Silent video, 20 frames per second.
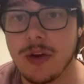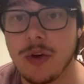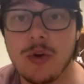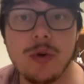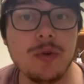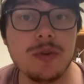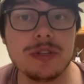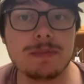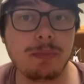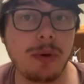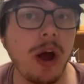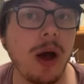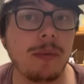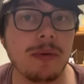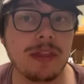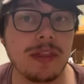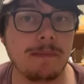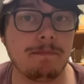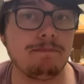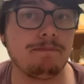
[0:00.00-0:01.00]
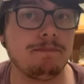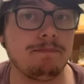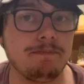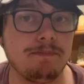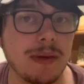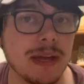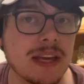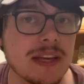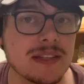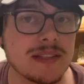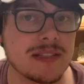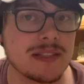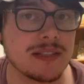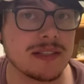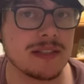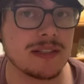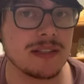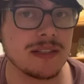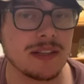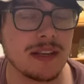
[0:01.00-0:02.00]
Who is probably the
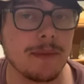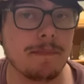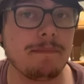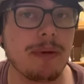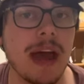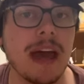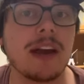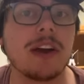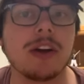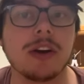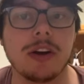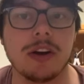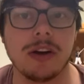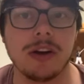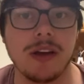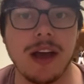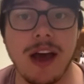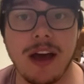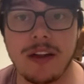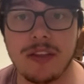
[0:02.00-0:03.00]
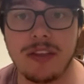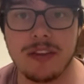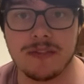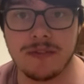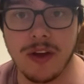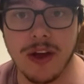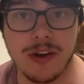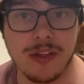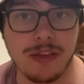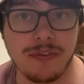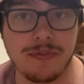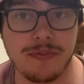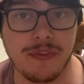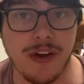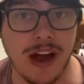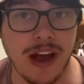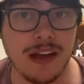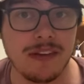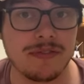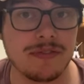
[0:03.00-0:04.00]
biggest competitor out of the out of the
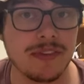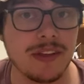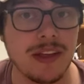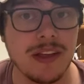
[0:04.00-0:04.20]
five?